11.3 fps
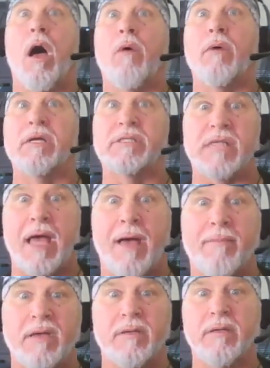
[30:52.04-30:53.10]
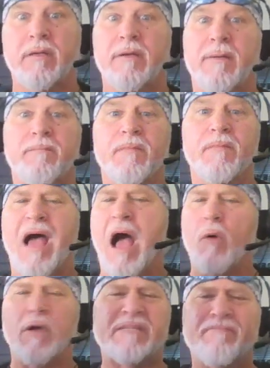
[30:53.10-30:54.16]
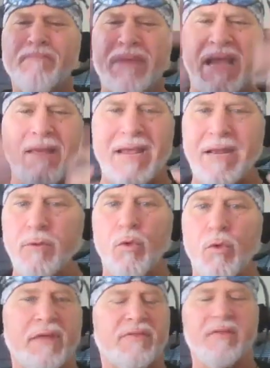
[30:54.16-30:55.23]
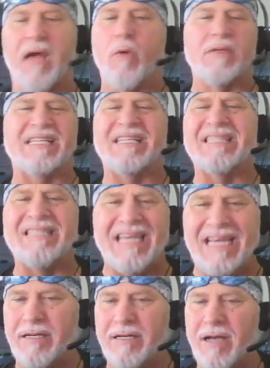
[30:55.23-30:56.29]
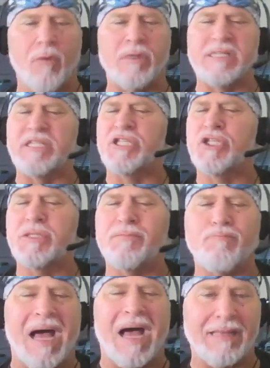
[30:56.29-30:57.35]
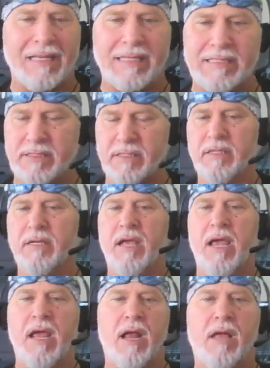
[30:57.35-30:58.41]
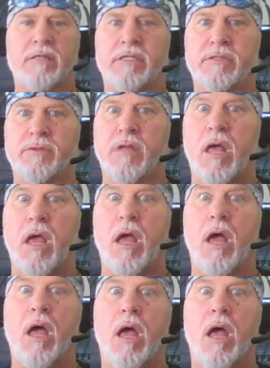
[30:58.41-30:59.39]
What just happened? I was beaming I was clean. I was spotless. And I was like,